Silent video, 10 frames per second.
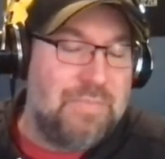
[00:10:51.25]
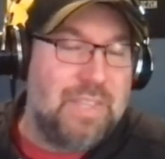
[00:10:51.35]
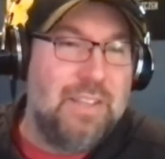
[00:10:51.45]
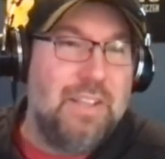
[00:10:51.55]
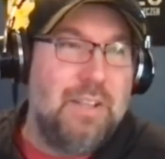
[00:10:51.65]

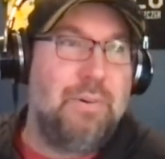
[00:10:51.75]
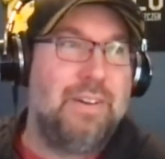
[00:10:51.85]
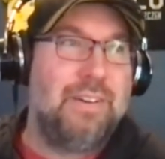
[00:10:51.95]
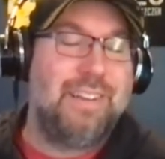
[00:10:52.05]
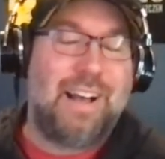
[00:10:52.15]
Mm-hmm.
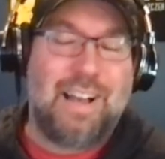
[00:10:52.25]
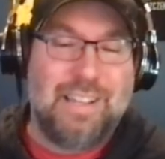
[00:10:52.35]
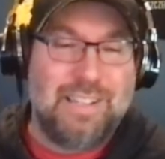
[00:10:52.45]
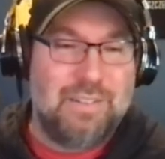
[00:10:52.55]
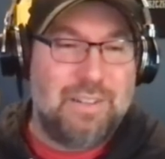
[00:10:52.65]
But
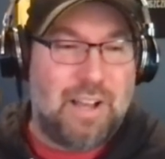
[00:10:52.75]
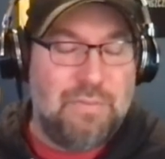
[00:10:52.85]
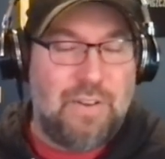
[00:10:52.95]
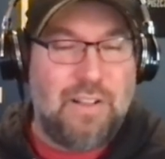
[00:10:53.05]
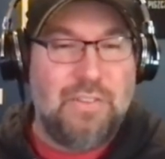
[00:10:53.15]
I I
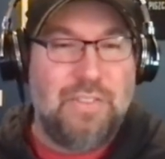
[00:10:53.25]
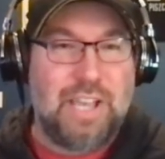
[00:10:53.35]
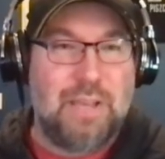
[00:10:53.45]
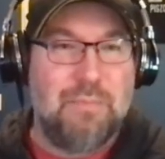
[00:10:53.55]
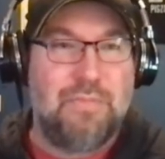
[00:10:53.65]
follow the game